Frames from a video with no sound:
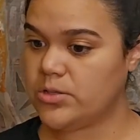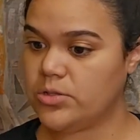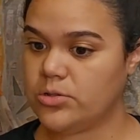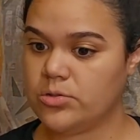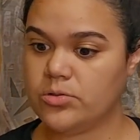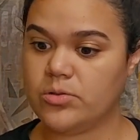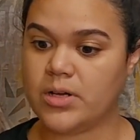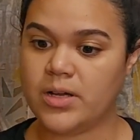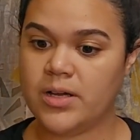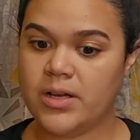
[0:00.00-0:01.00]
to
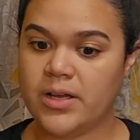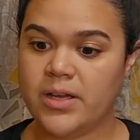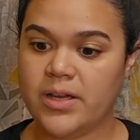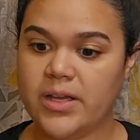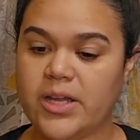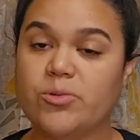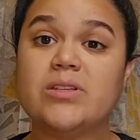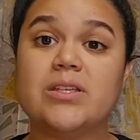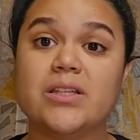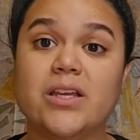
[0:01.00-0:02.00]
a
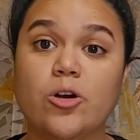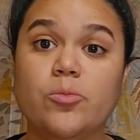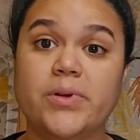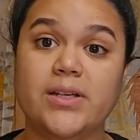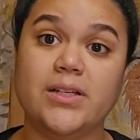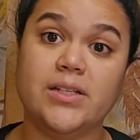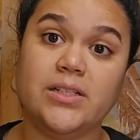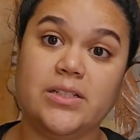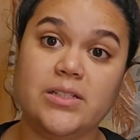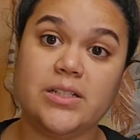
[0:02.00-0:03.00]
recently
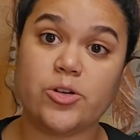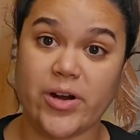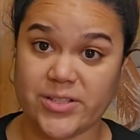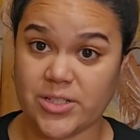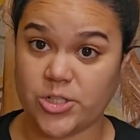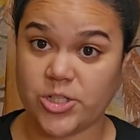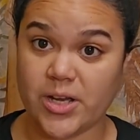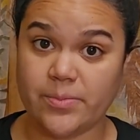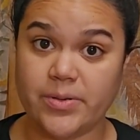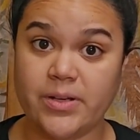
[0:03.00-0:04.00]
opened cross-stitch
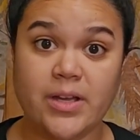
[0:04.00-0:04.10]
shop,